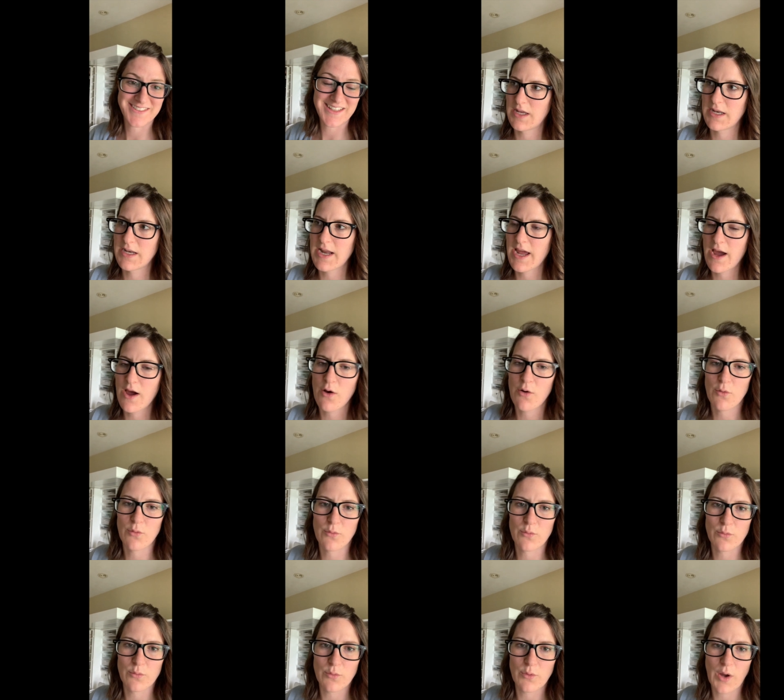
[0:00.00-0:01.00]
And
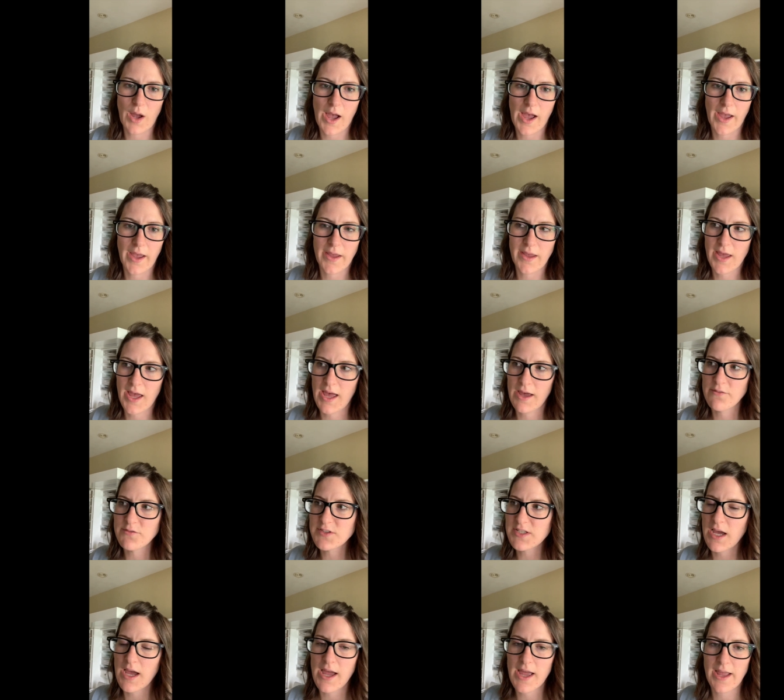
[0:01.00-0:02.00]
now I have
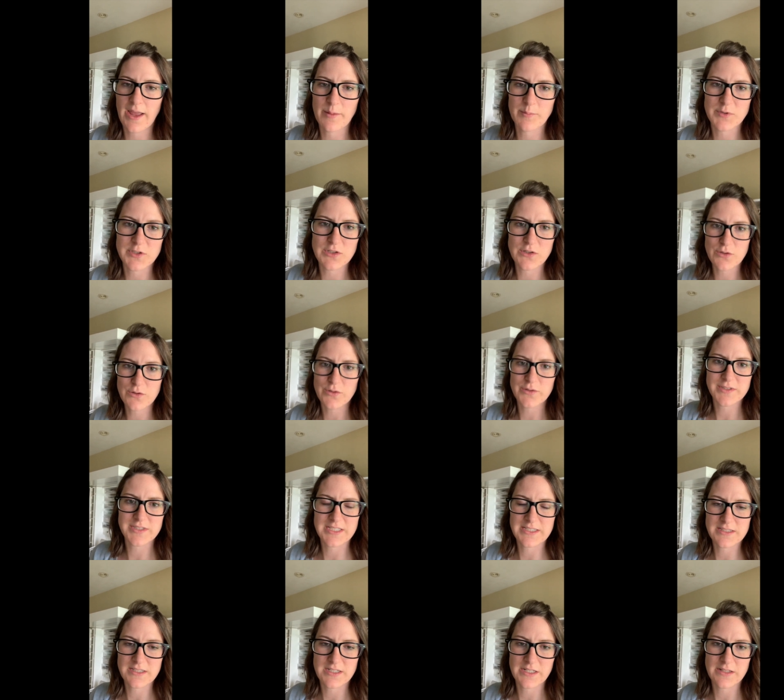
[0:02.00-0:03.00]
time to do those
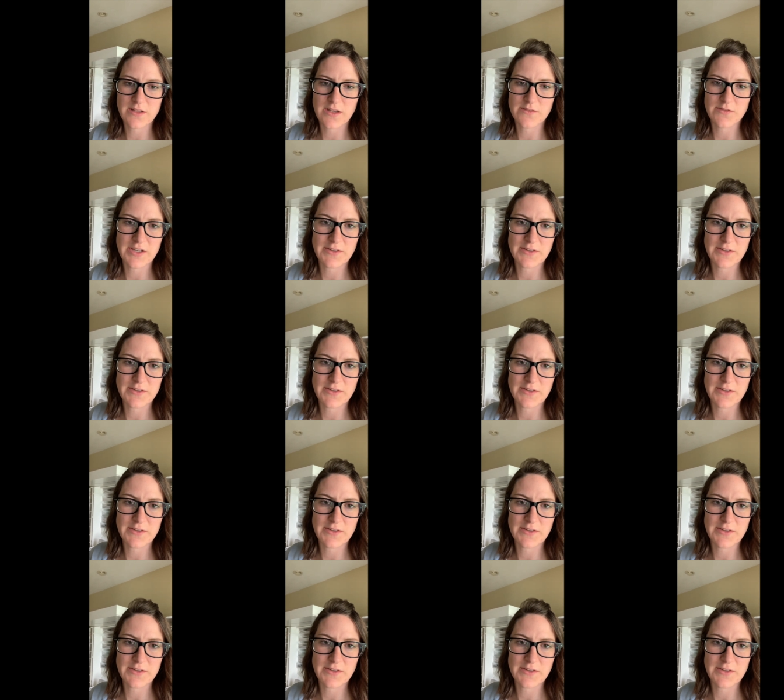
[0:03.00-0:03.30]
things that I love.